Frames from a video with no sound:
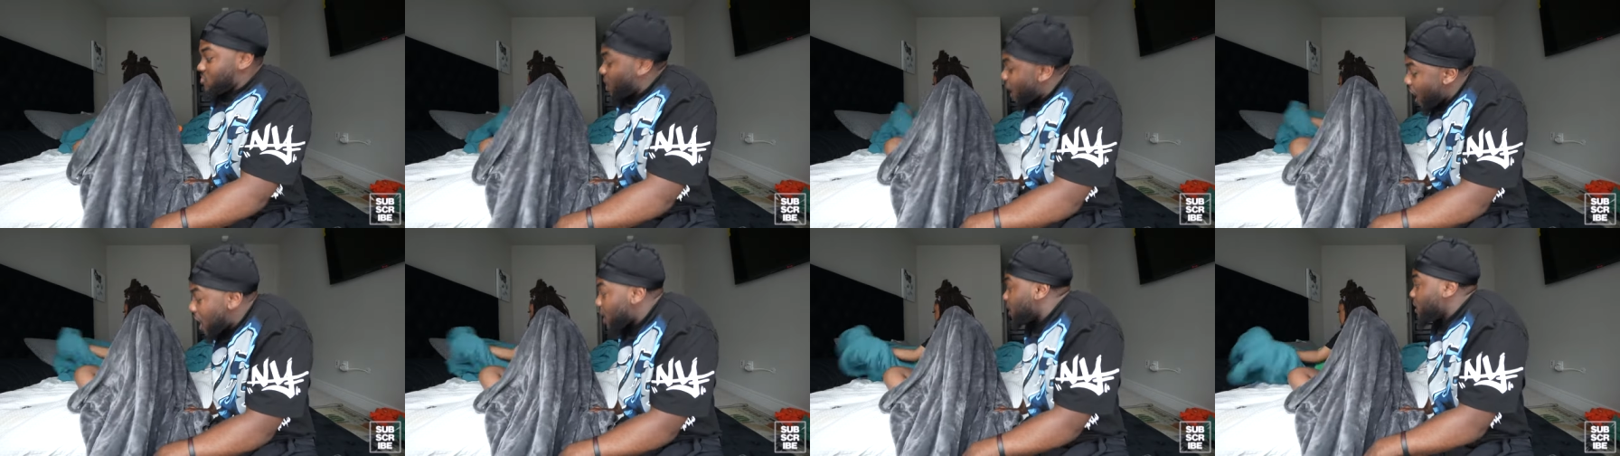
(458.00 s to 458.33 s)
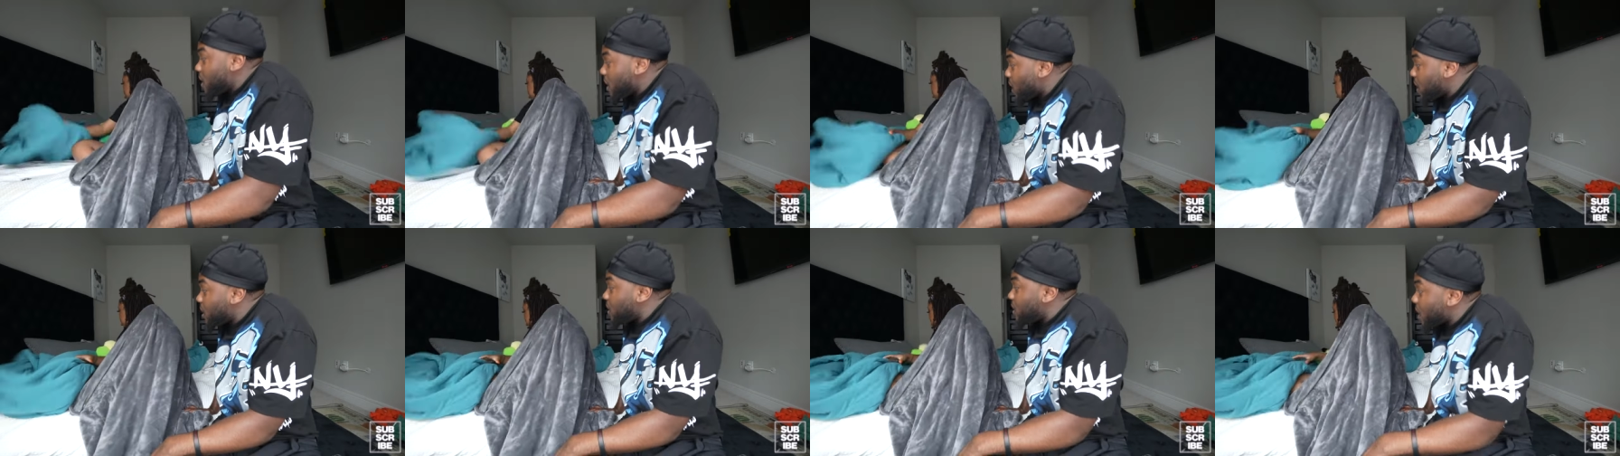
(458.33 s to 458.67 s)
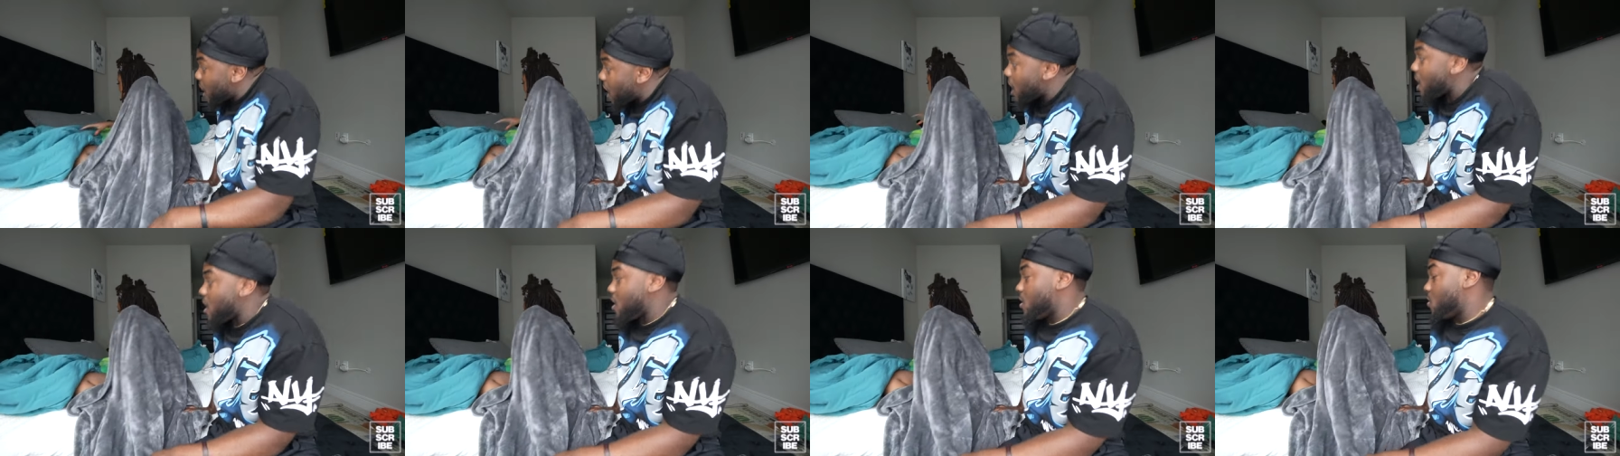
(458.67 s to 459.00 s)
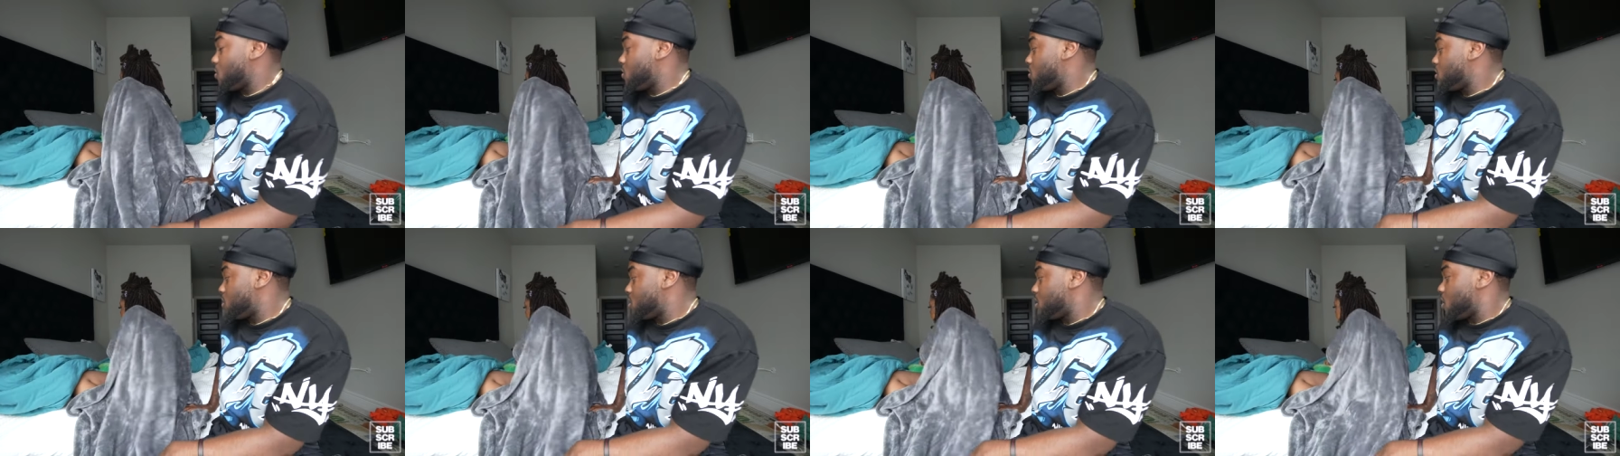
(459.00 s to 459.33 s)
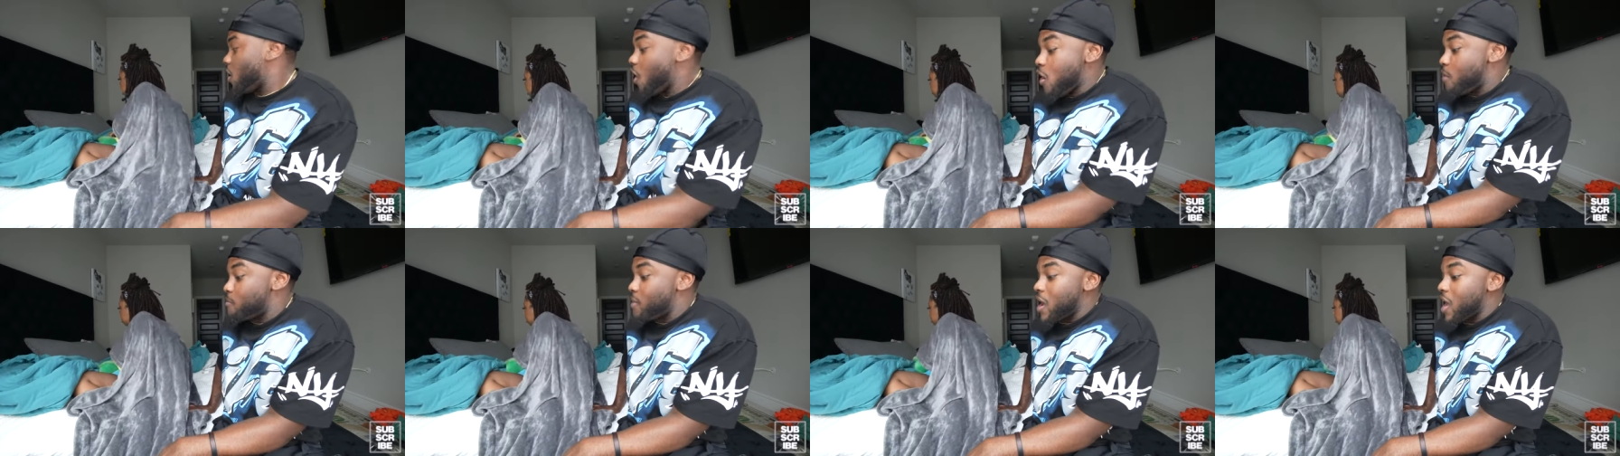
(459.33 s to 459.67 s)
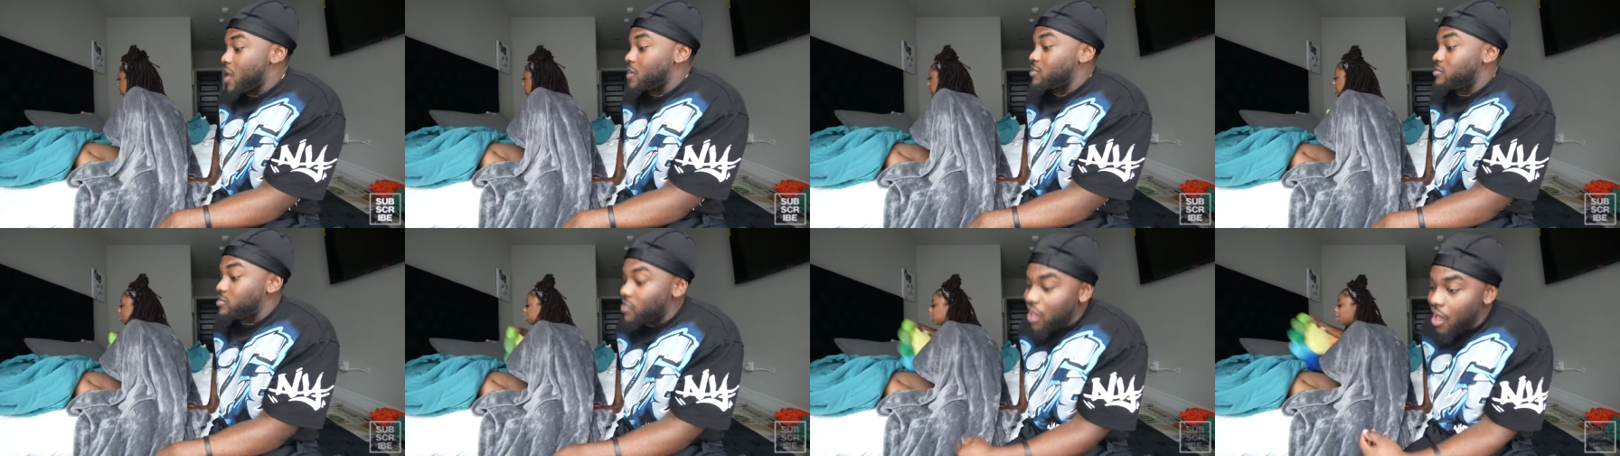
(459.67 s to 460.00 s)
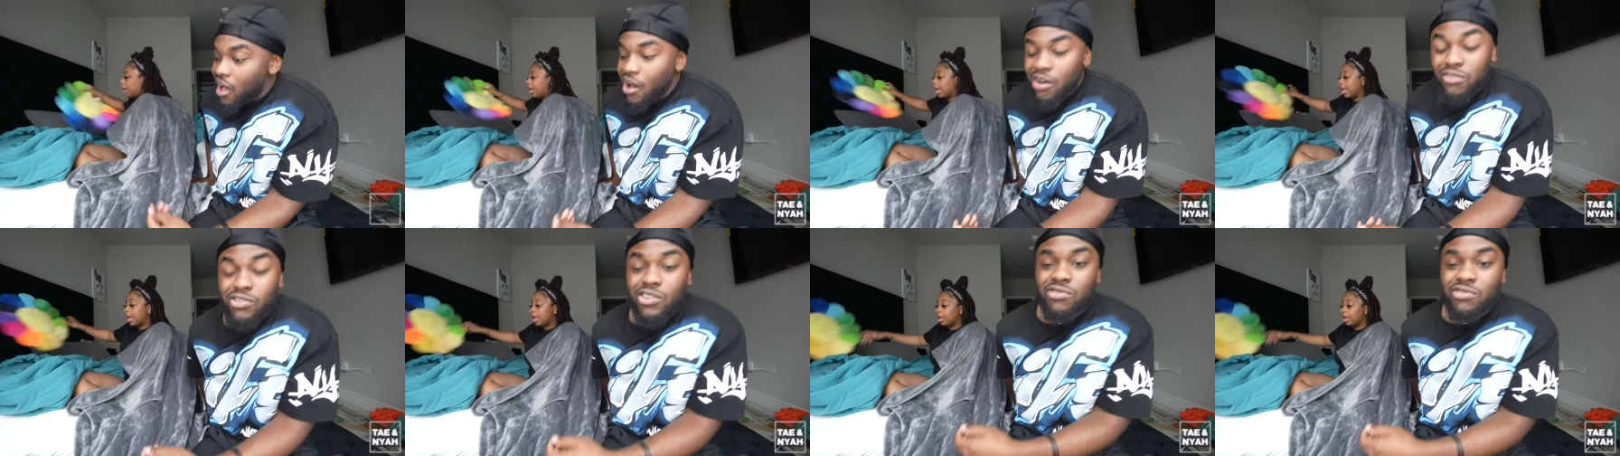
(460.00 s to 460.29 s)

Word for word: not laying down. Yes, I am. On my soul,